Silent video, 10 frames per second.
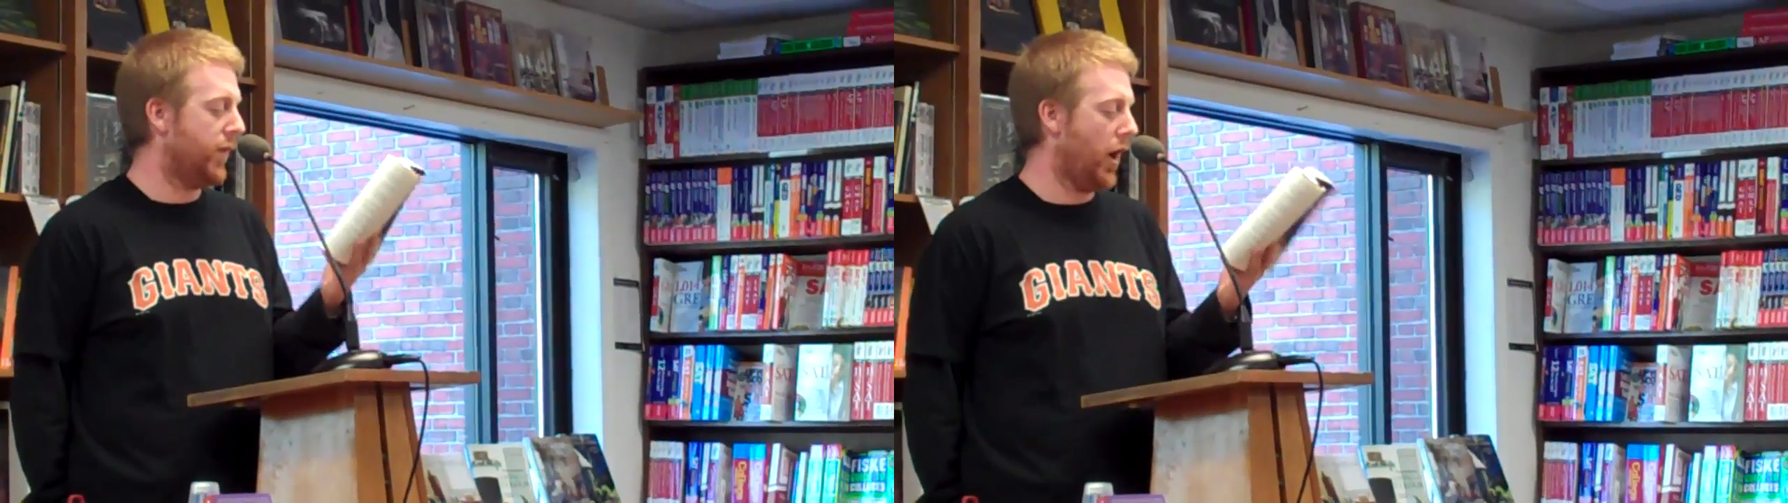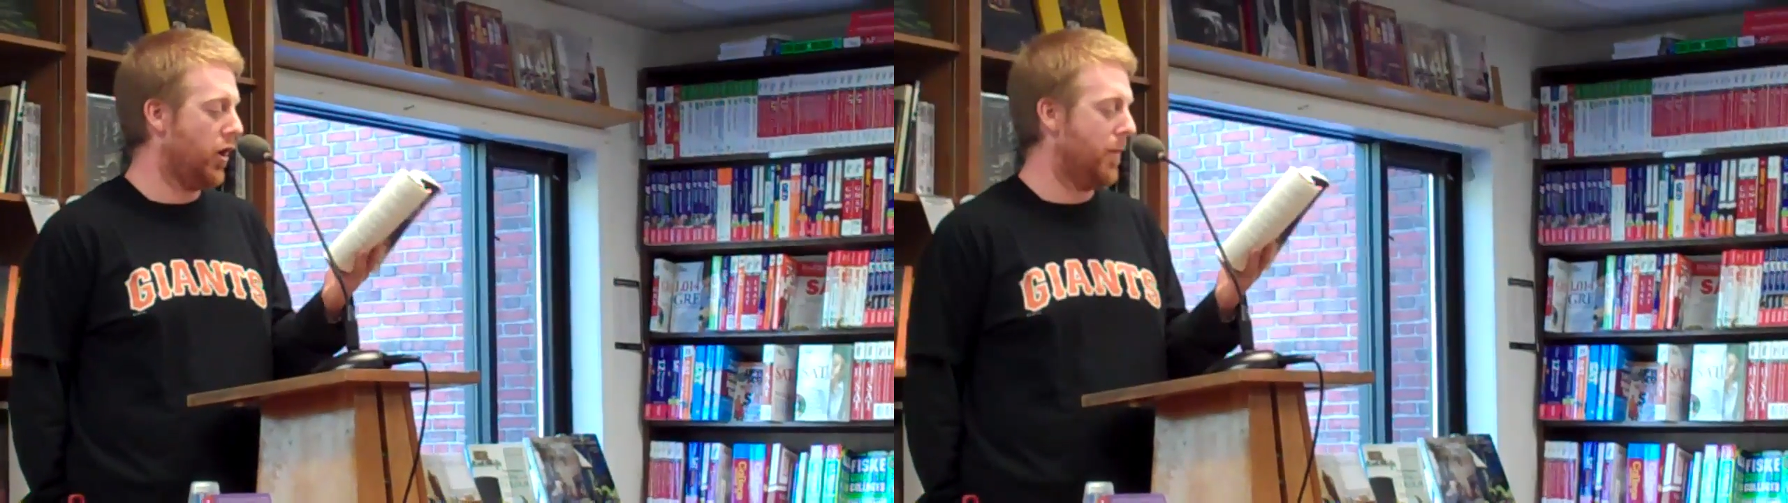
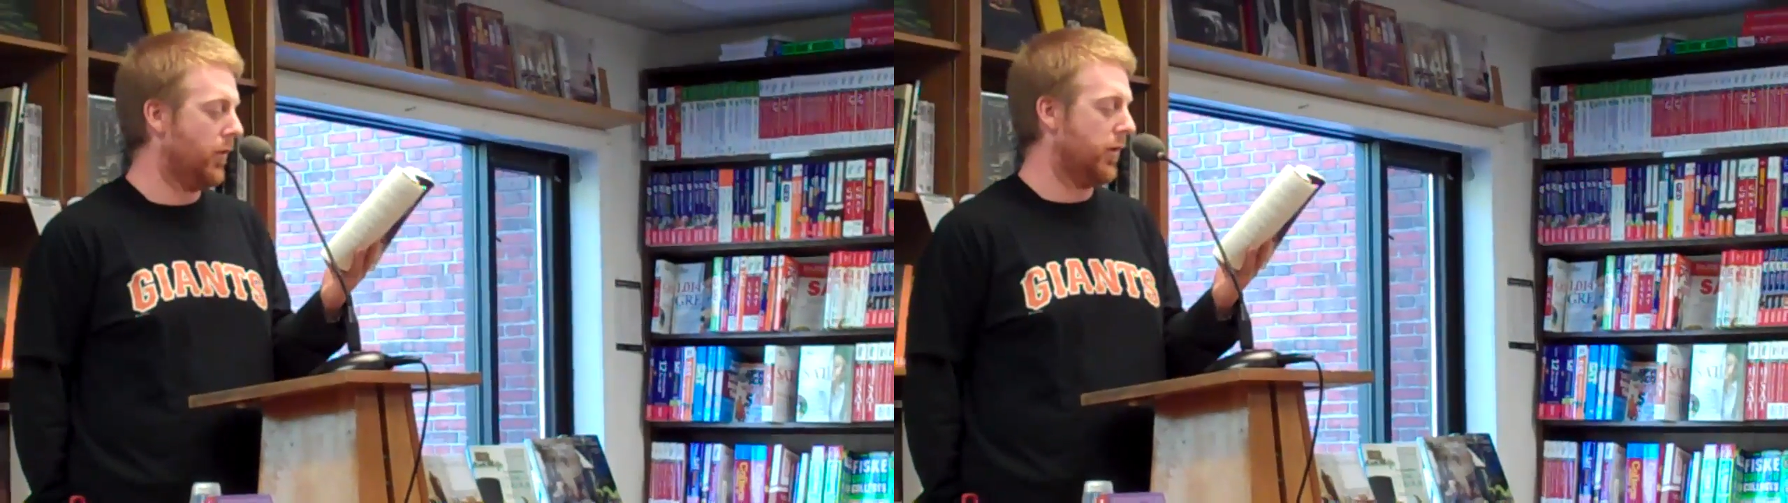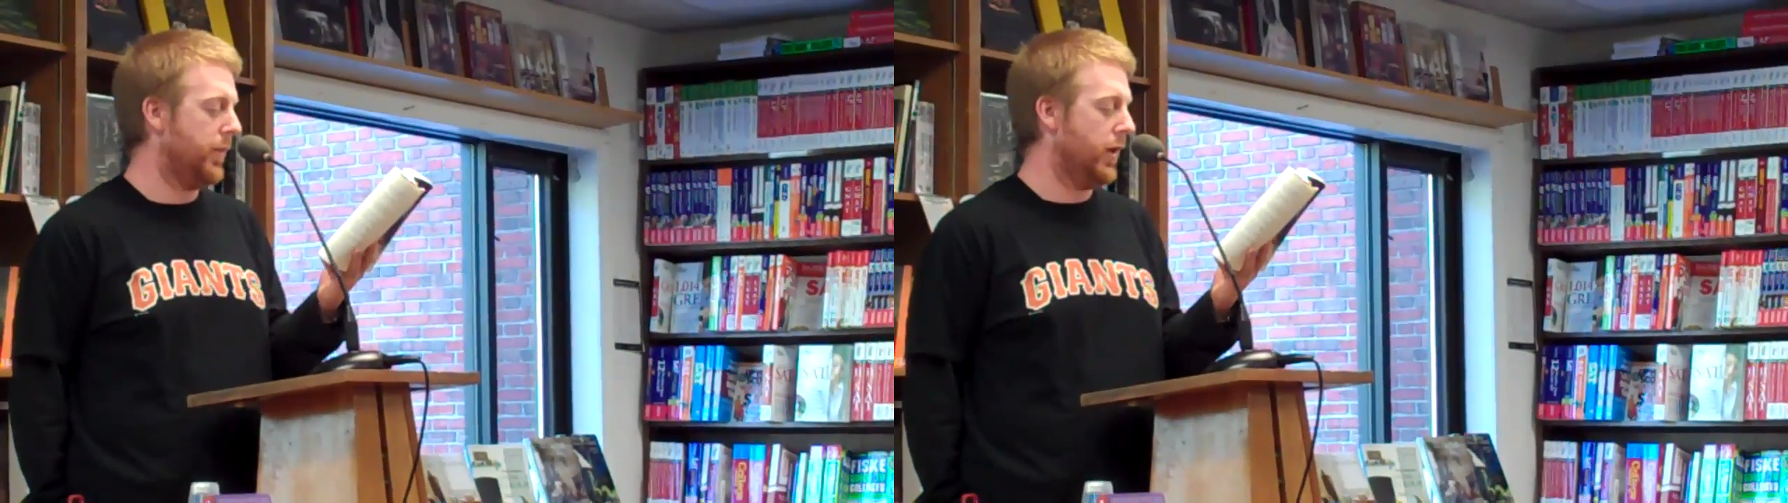fired up
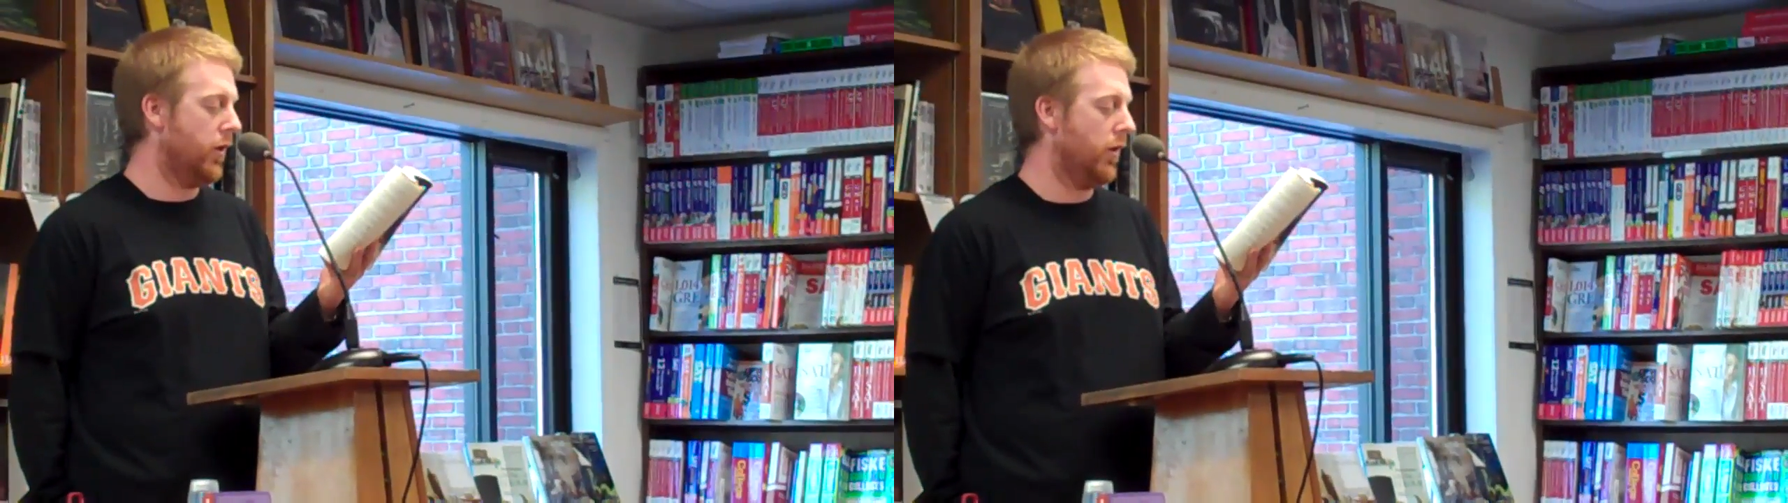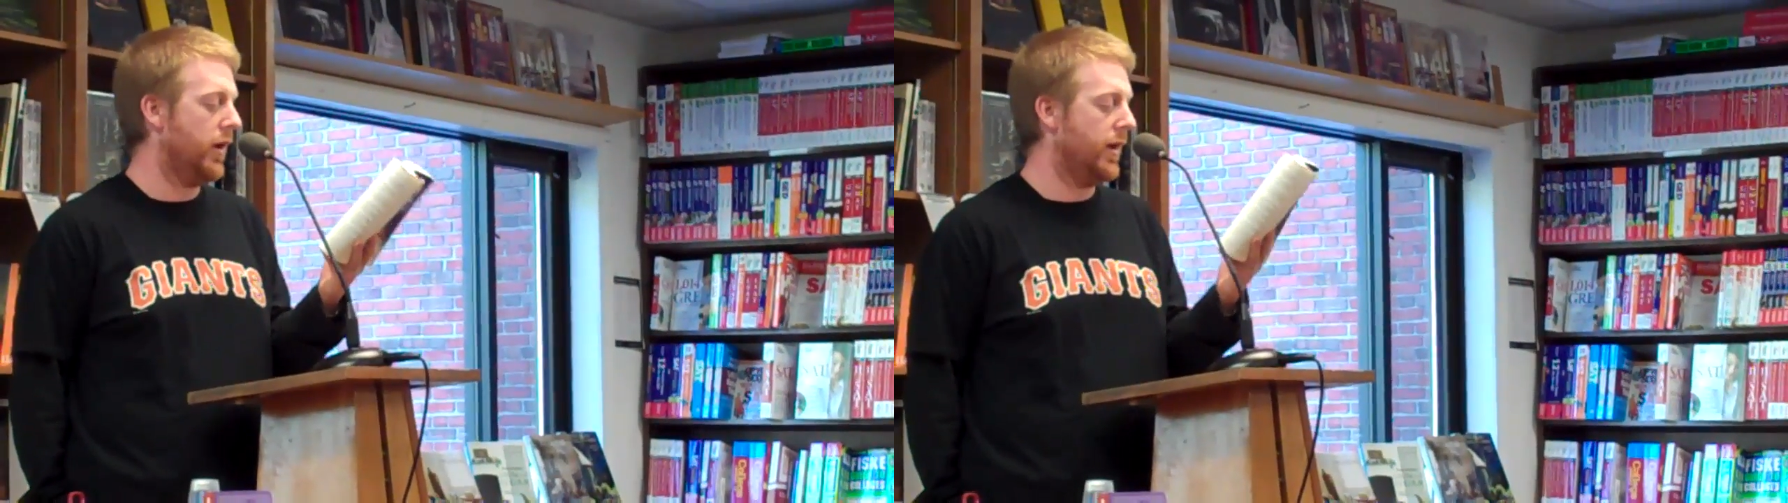her
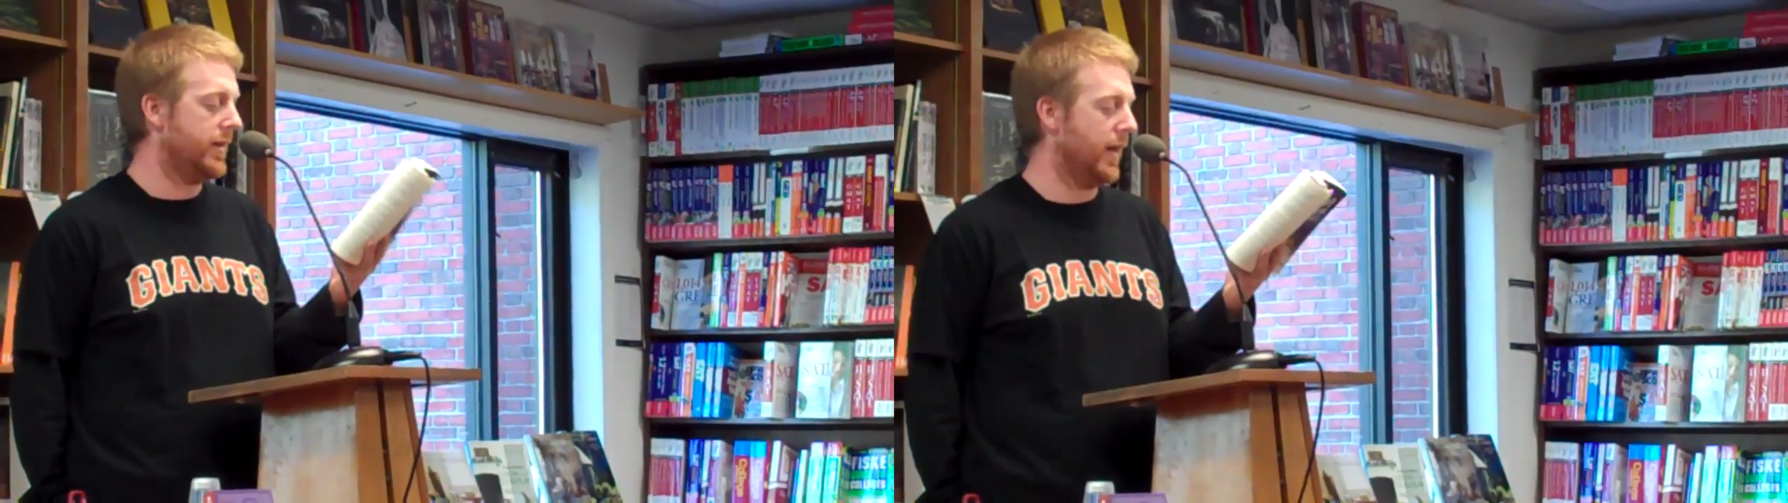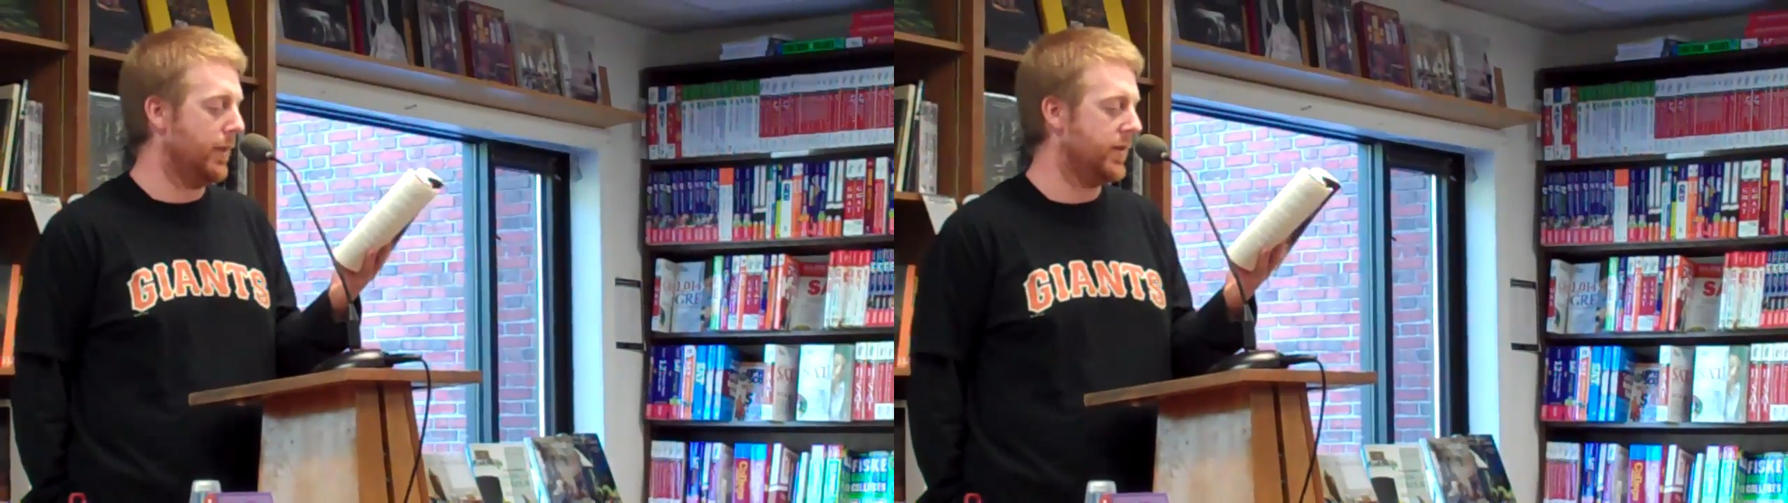computer,
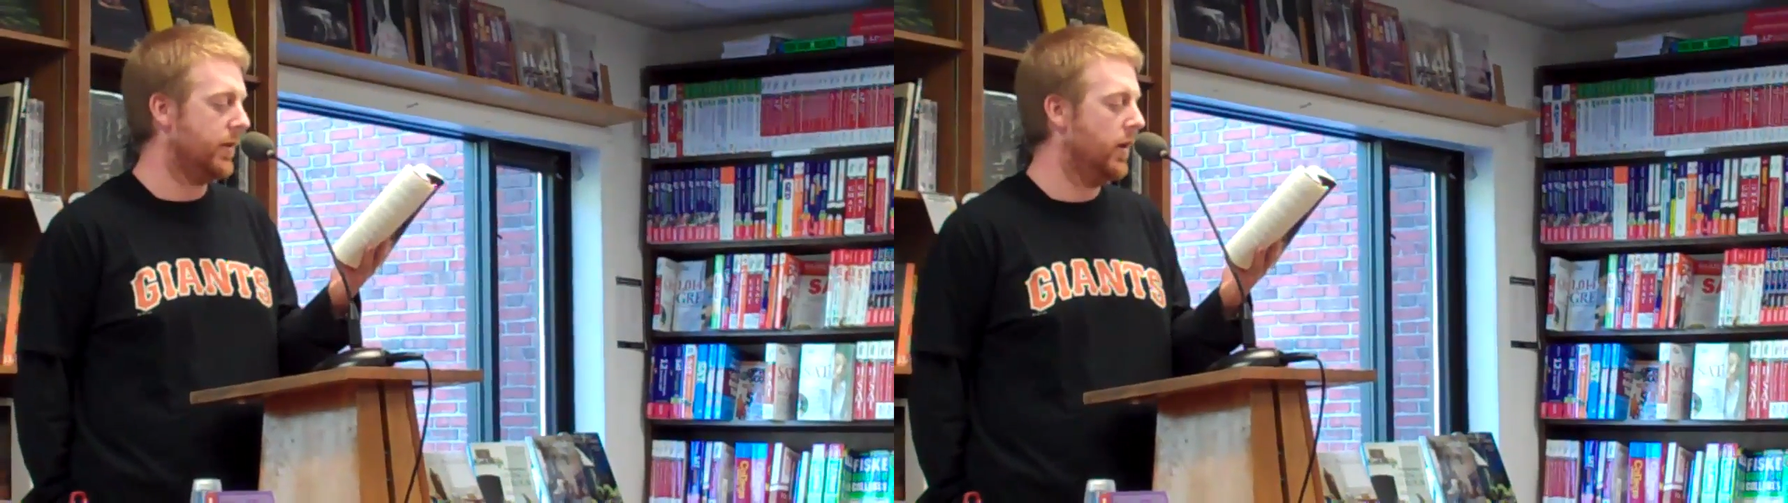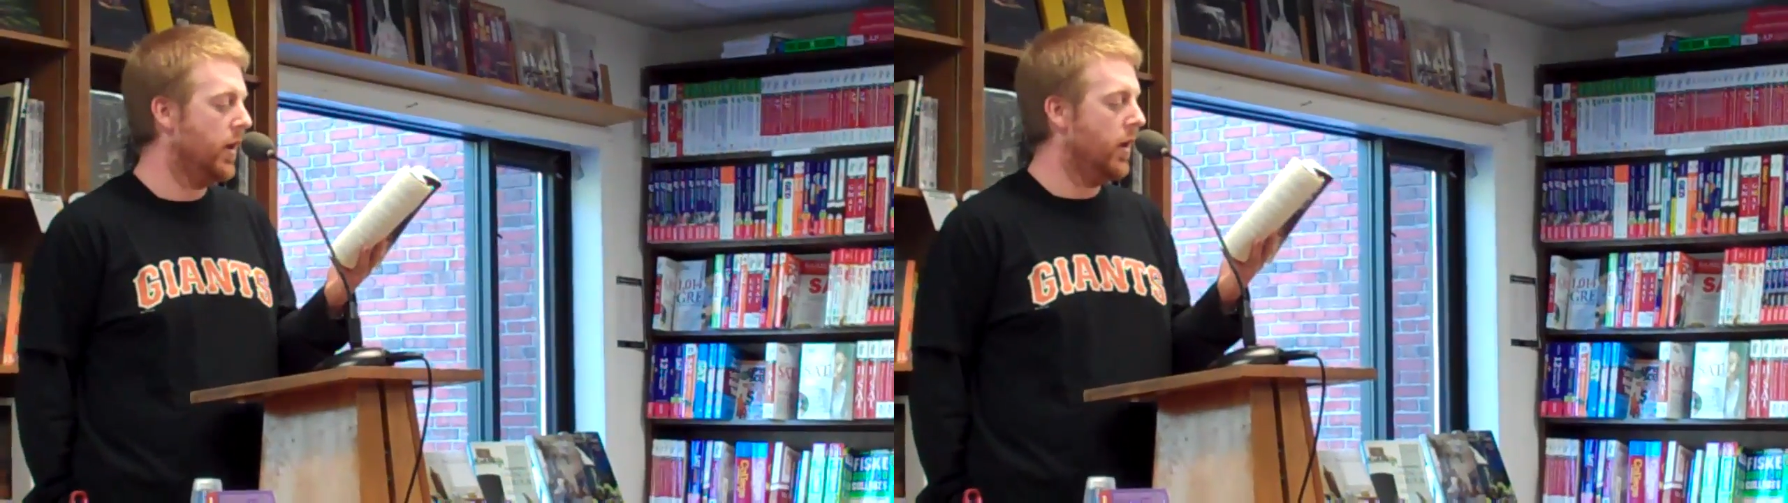and typed.